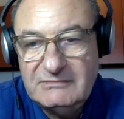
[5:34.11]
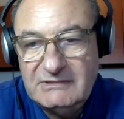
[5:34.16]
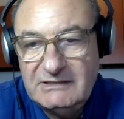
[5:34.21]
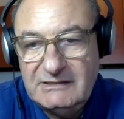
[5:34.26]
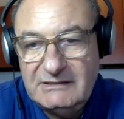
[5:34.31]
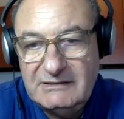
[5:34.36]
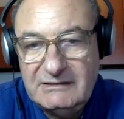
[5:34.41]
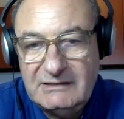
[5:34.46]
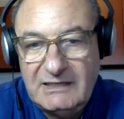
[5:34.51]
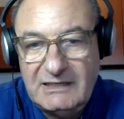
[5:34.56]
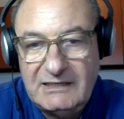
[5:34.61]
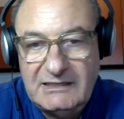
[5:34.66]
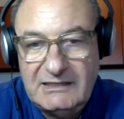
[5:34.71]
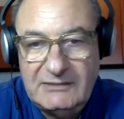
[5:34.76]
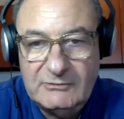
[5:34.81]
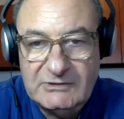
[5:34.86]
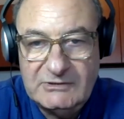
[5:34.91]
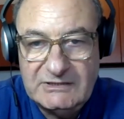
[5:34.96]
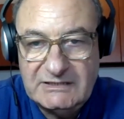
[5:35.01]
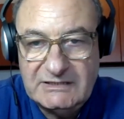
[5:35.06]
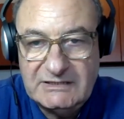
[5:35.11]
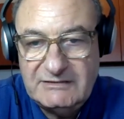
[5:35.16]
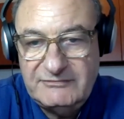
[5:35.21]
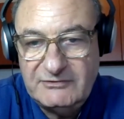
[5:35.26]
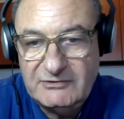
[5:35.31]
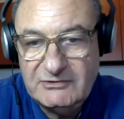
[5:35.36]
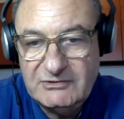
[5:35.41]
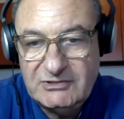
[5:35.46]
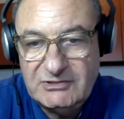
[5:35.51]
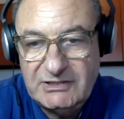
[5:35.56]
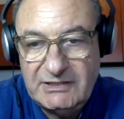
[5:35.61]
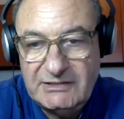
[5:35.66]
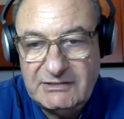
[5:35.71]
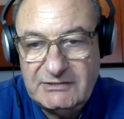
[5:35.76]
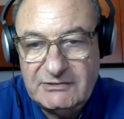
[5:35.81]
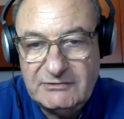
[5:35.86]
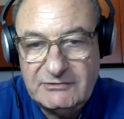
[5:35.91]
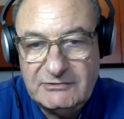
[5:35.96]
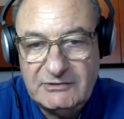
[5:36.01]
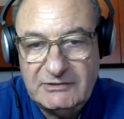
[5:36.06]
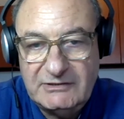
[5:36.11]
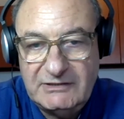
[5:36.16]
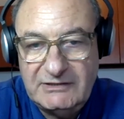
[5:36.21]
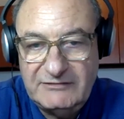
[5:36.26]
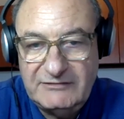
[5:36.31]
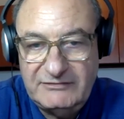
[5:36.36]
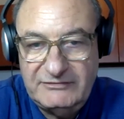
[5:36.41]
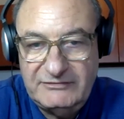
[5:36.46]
And I was fortunate to have